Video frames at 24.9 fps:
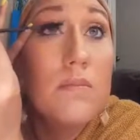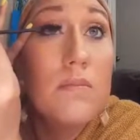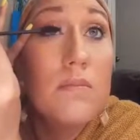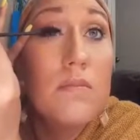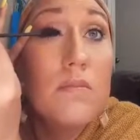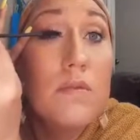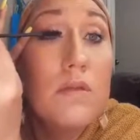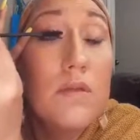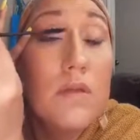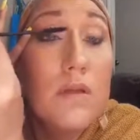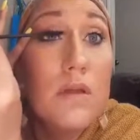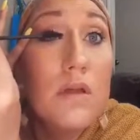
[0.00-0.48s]

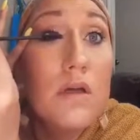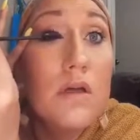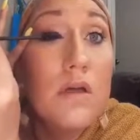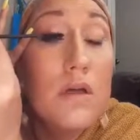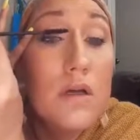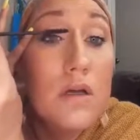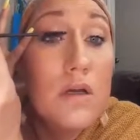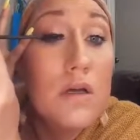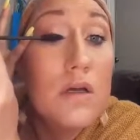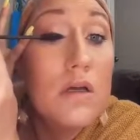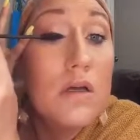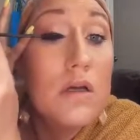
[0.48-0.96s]

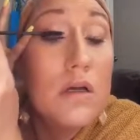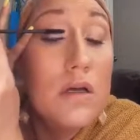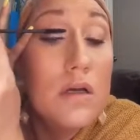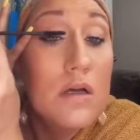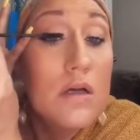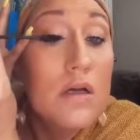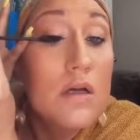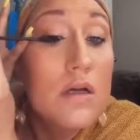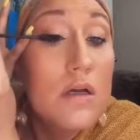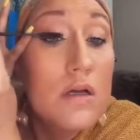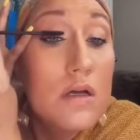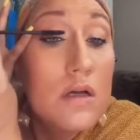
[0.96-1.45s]

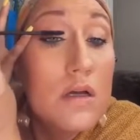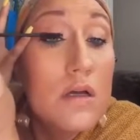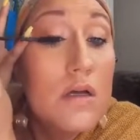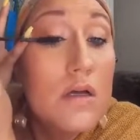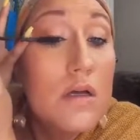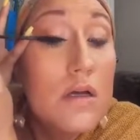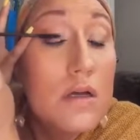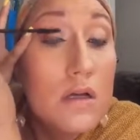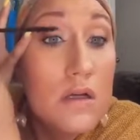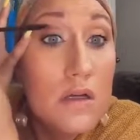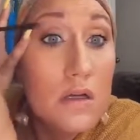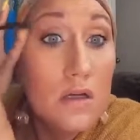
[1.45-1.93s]

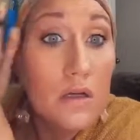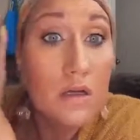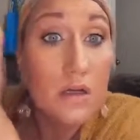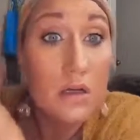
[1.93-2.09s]
[no speech]